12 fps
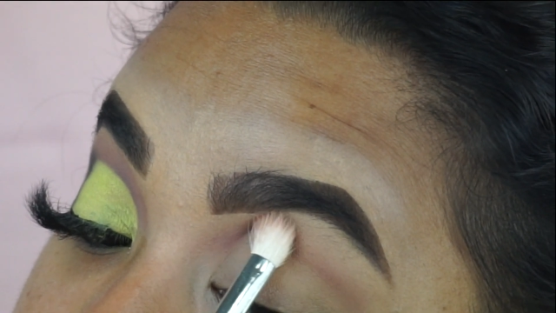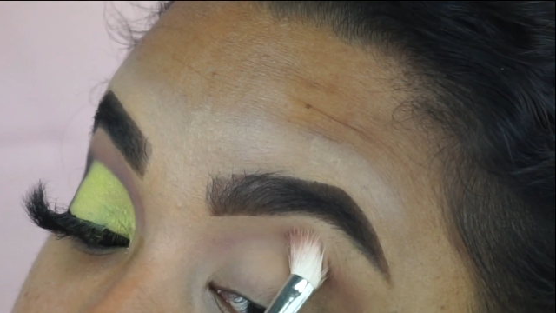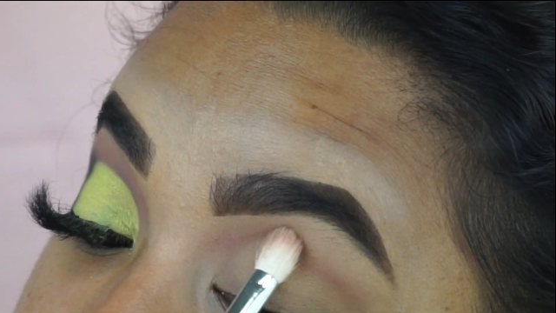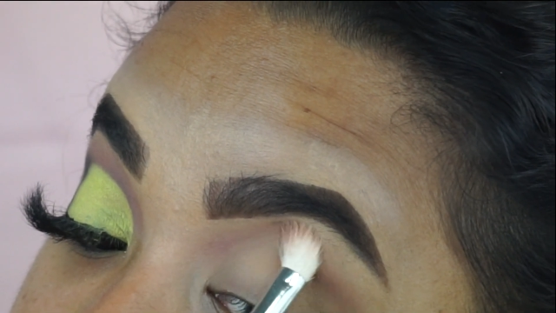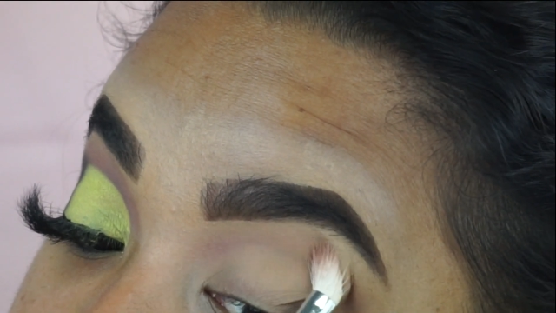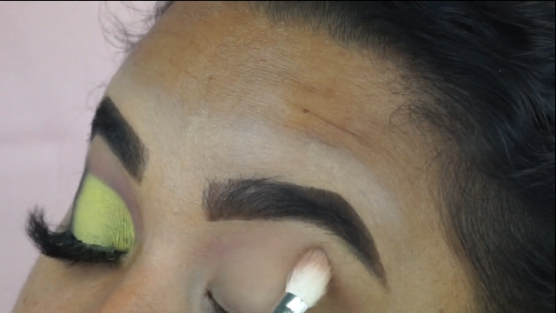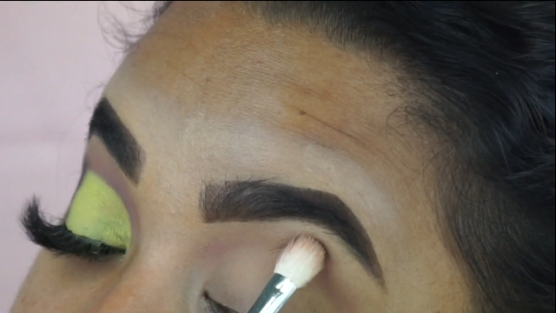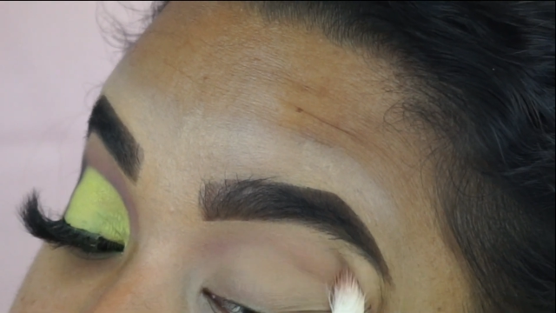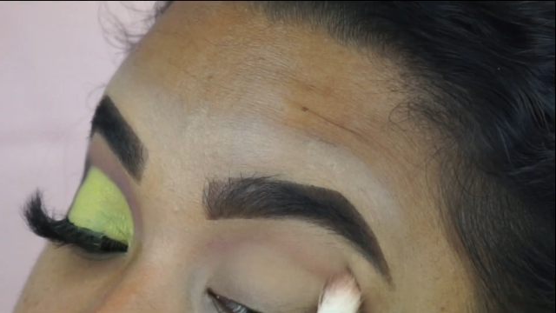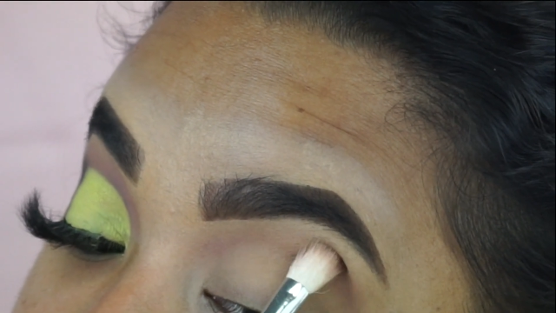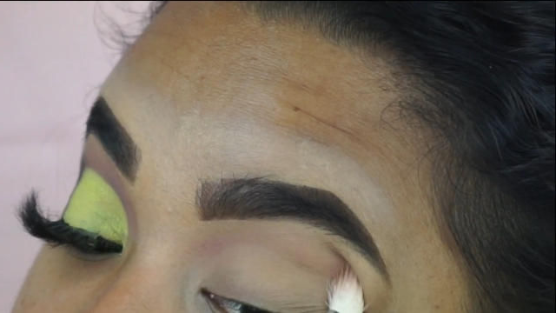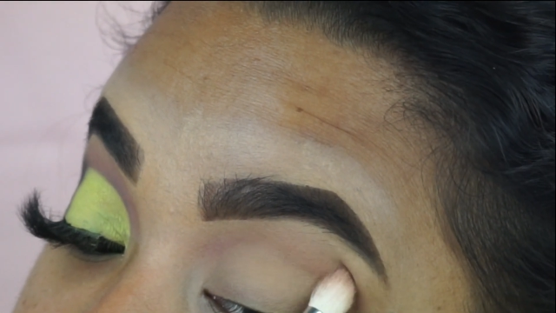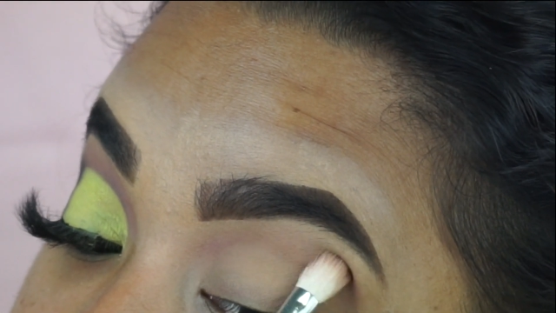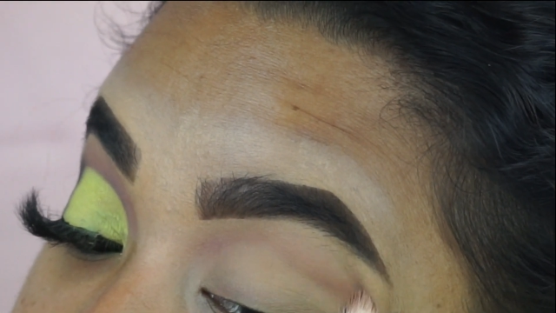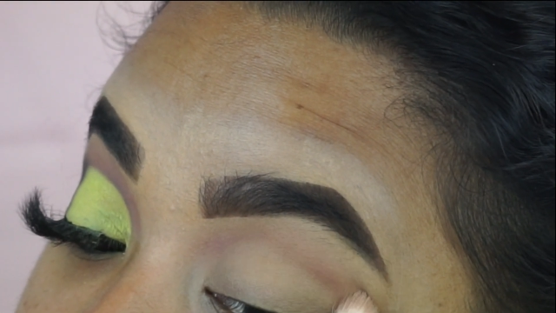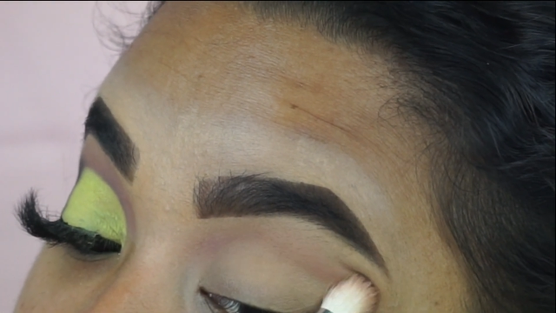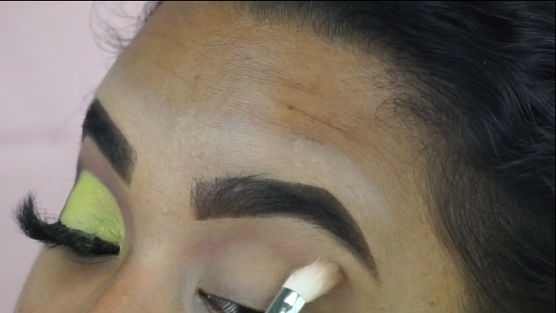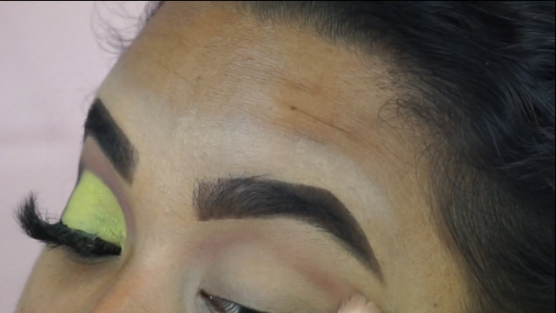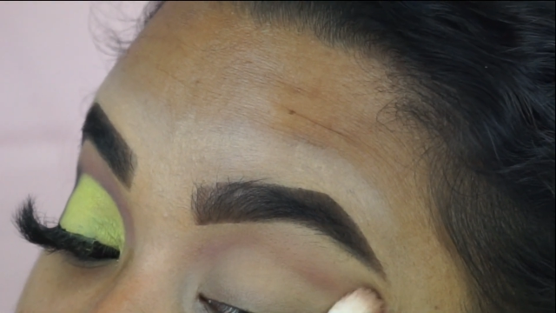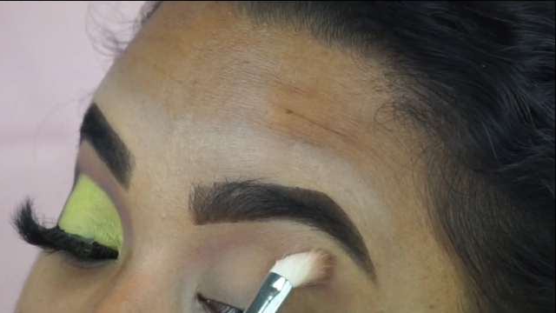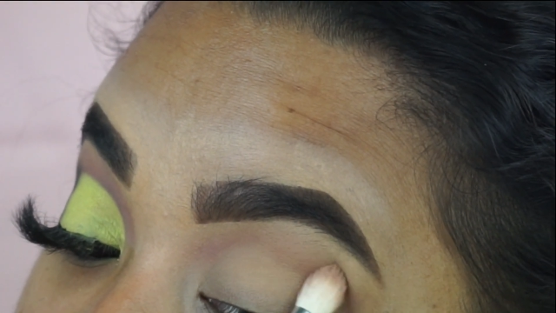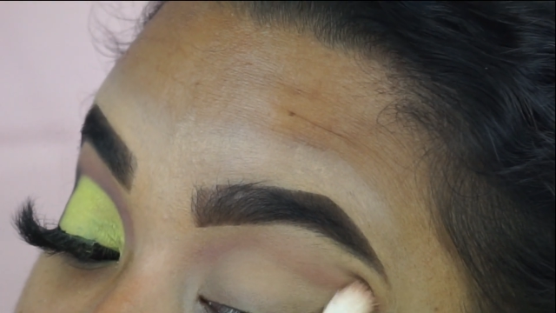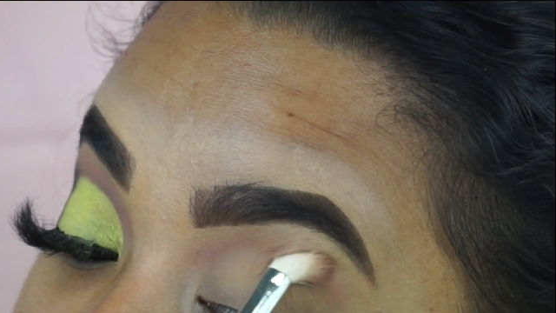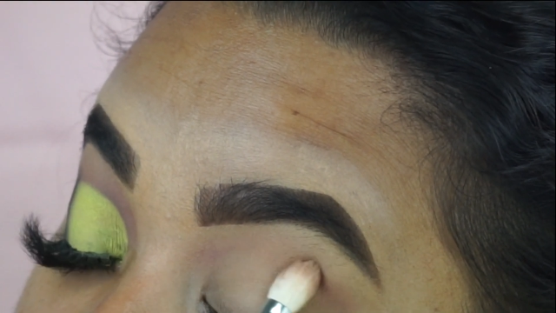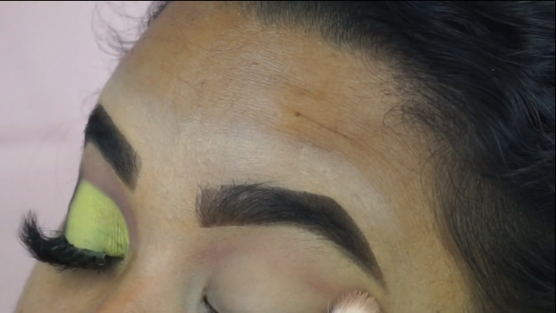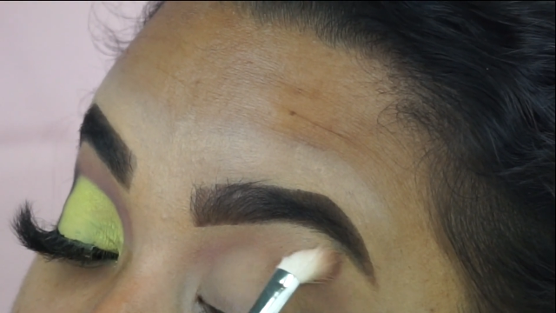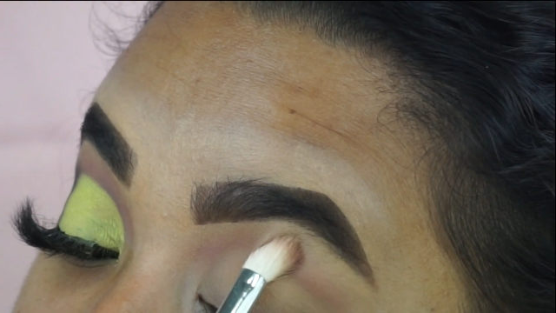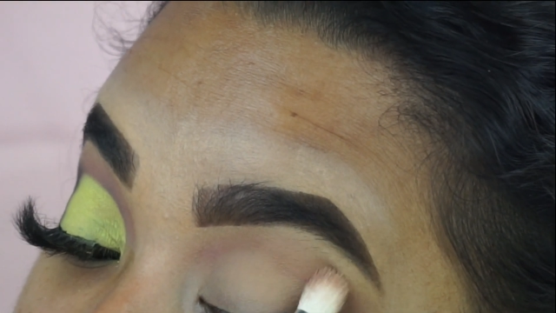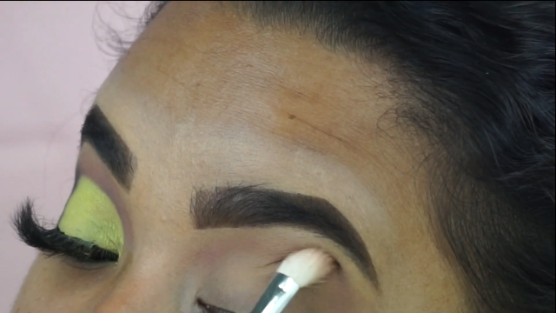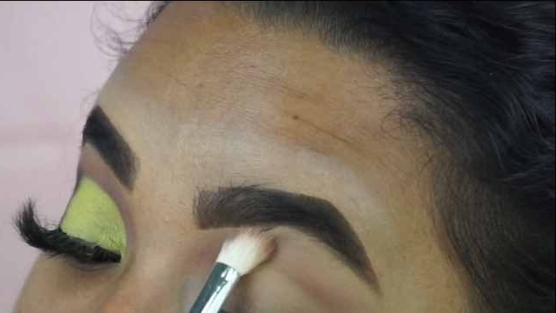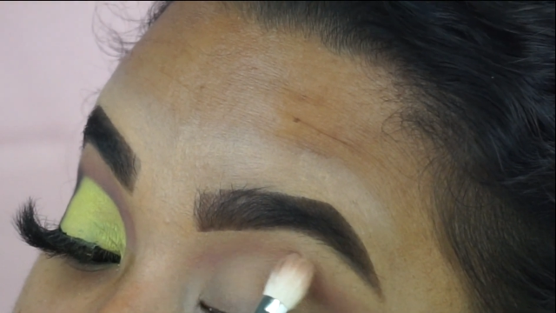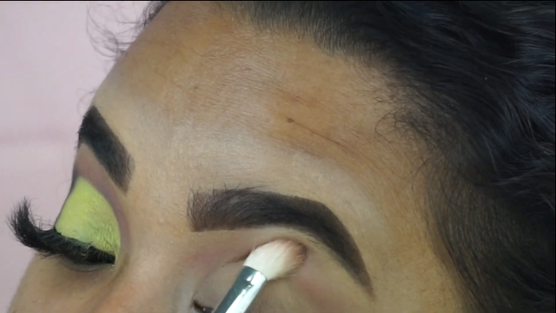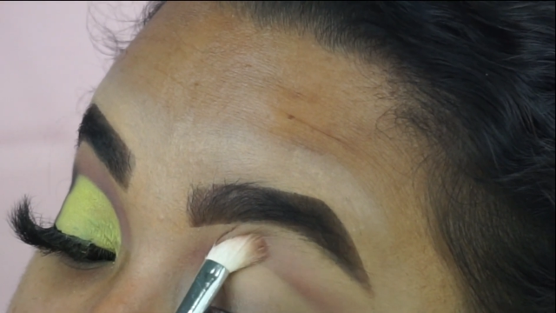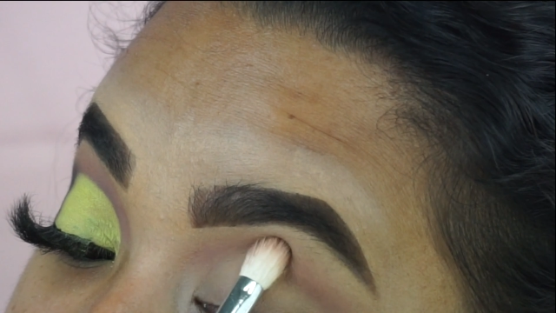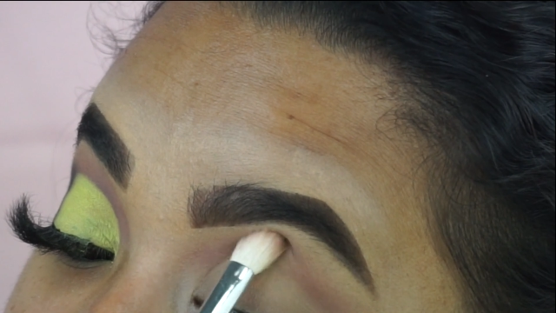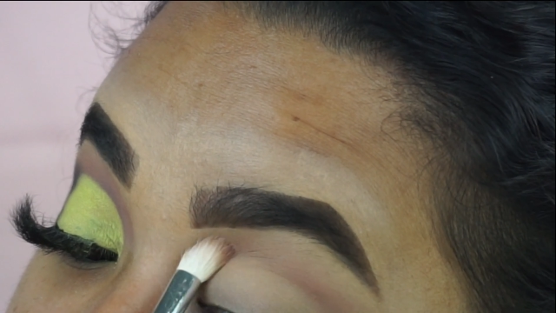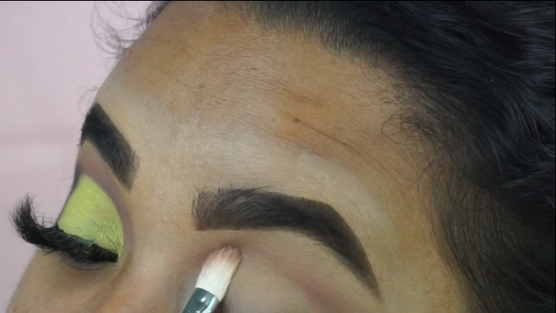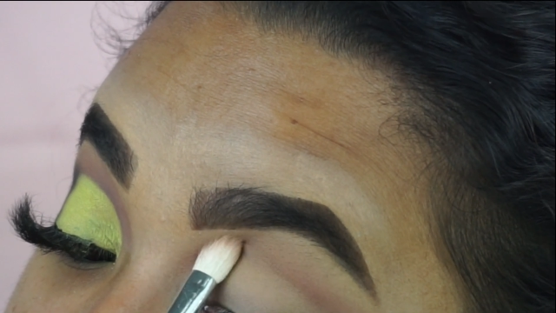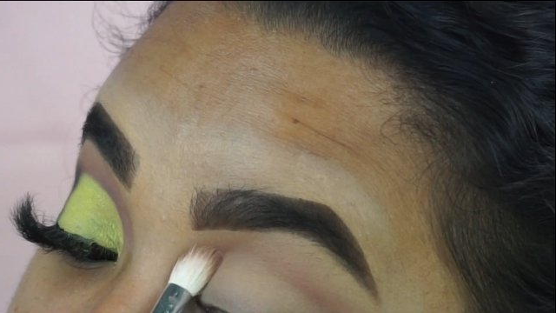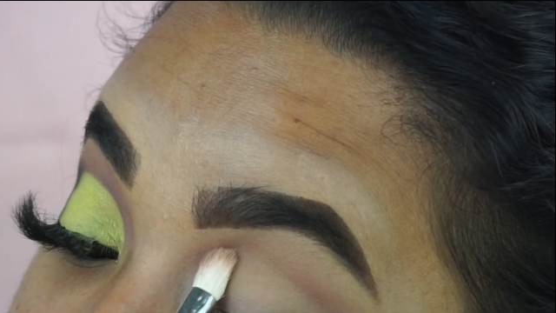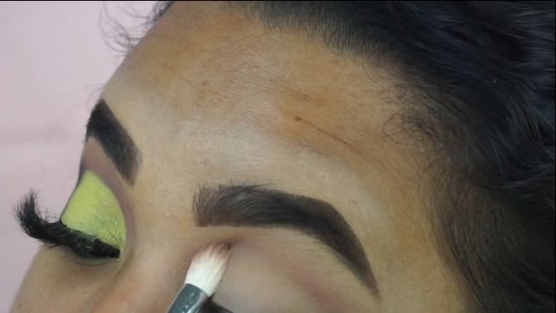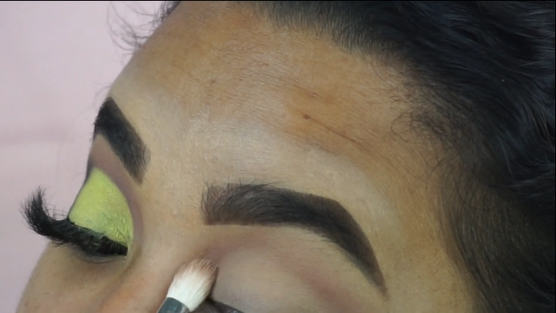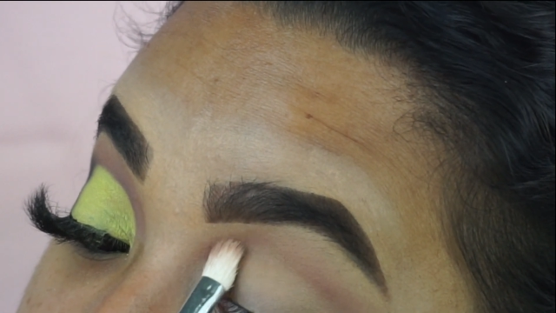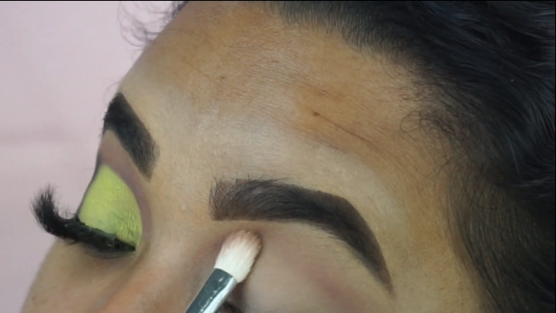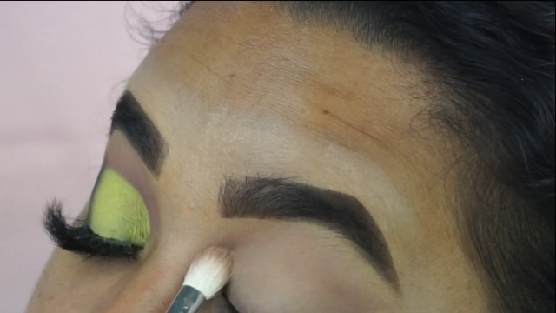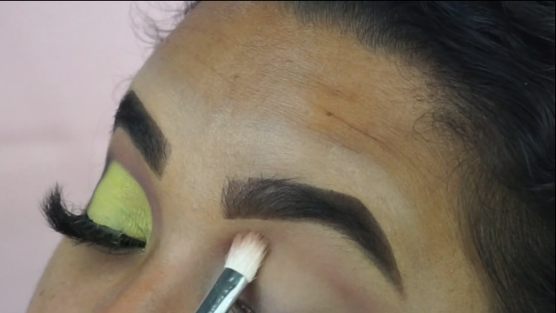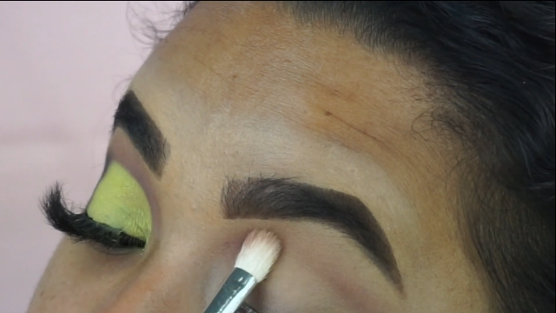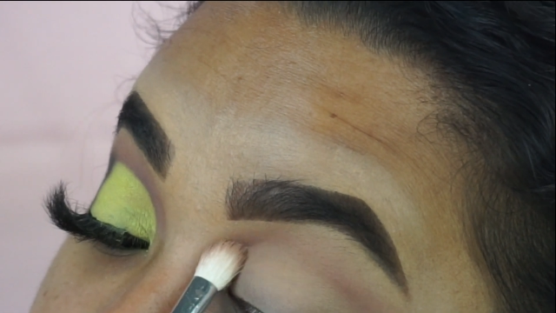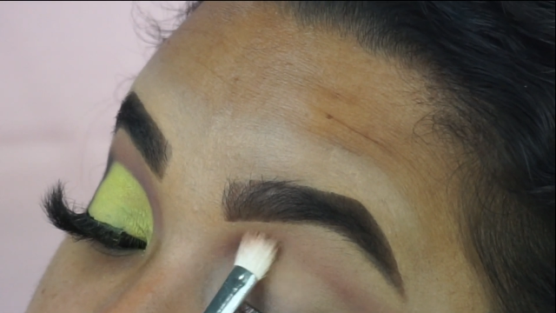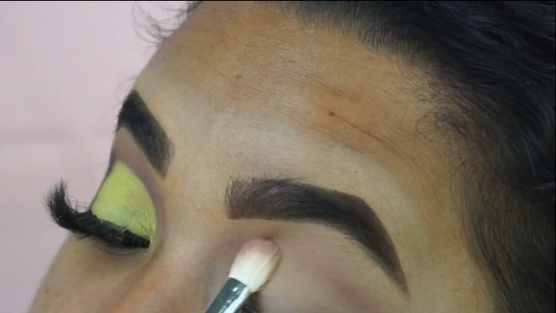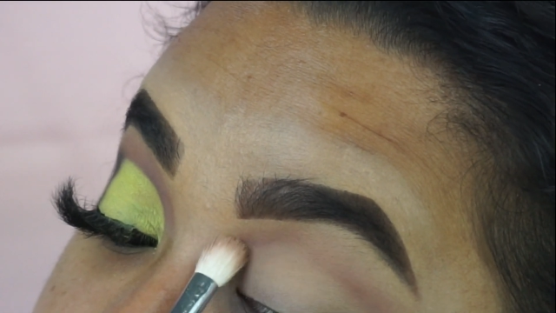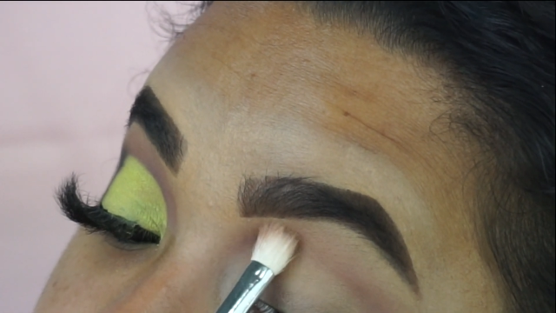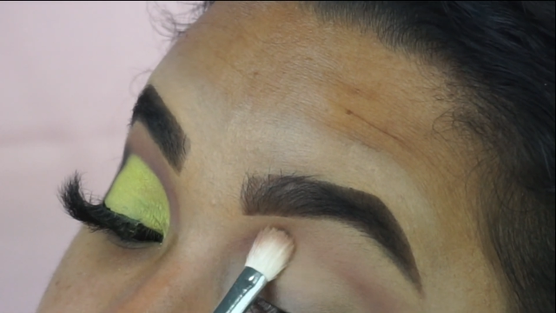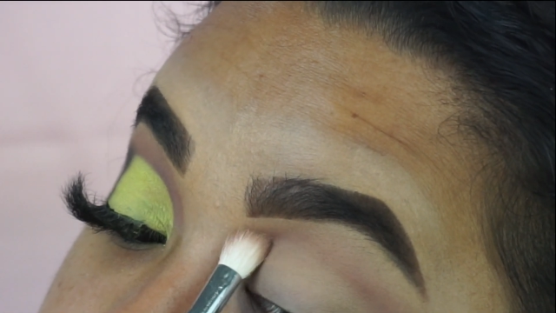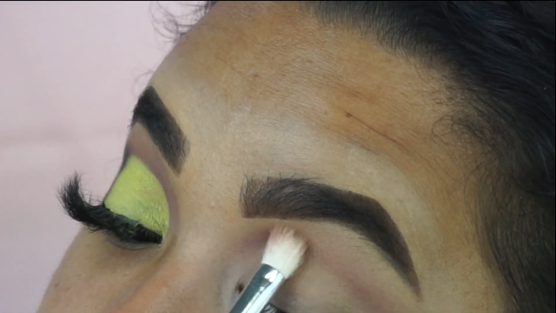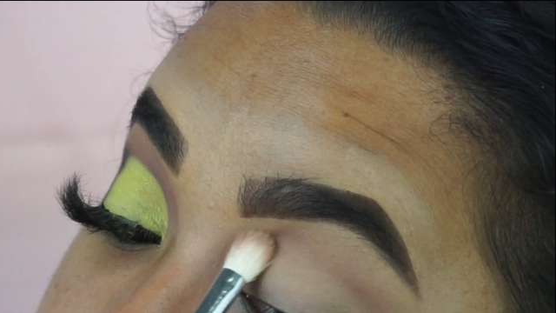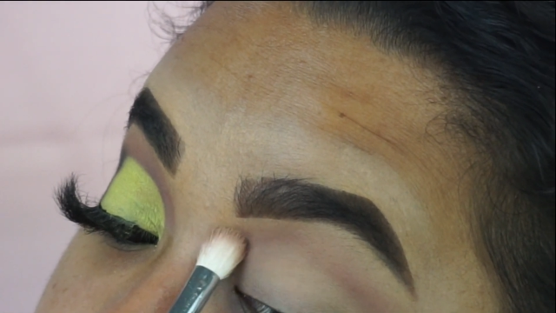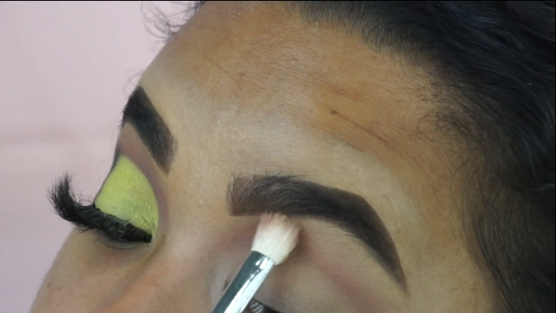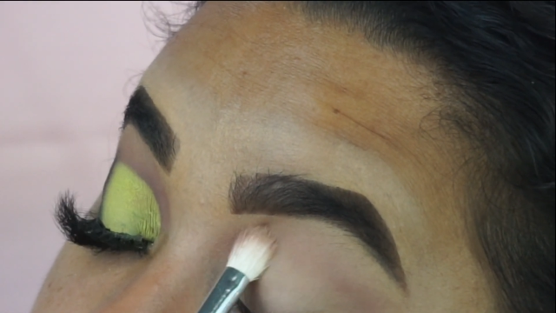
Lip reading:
(no speaker visible)